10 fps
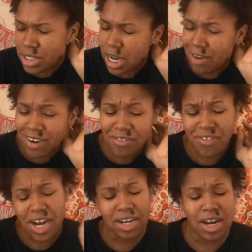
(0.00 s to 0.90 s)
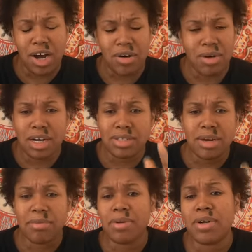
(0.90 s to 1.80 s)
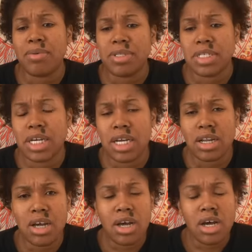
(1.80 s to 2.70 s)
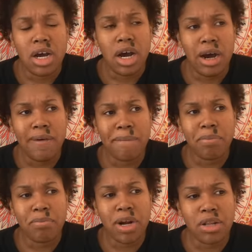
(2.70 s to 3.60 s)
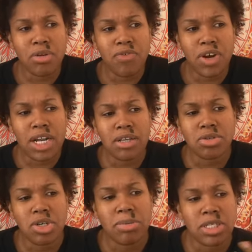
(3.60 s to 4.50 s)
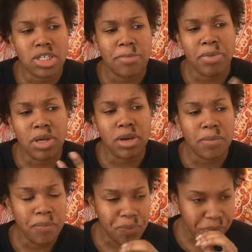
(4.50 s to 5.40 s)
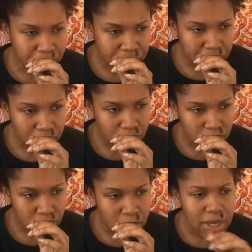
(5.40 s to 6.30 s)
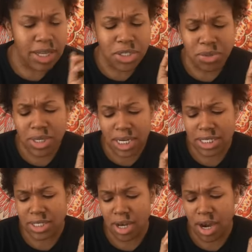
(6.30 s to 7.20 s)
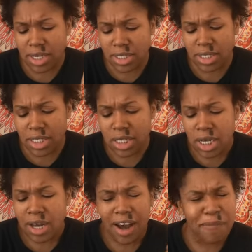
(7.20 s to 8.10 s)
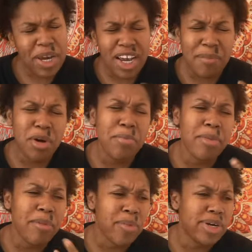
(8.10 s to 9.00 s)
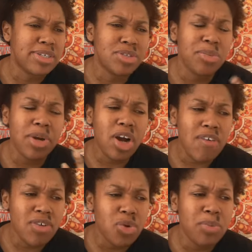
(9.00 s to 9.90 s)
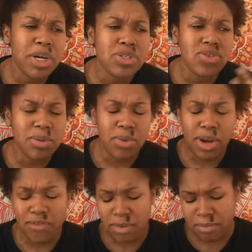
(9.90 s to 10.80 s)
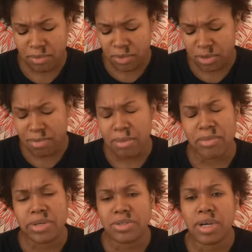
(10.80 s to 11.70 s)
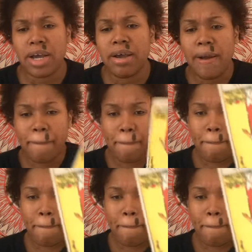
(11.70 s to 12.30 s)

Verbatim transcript: child if i can find it i'll i'll type it below once again um but i do feel like there's going to be something that you guys honestly i'm picking up on memories do be careful of you being swept away from with memories okay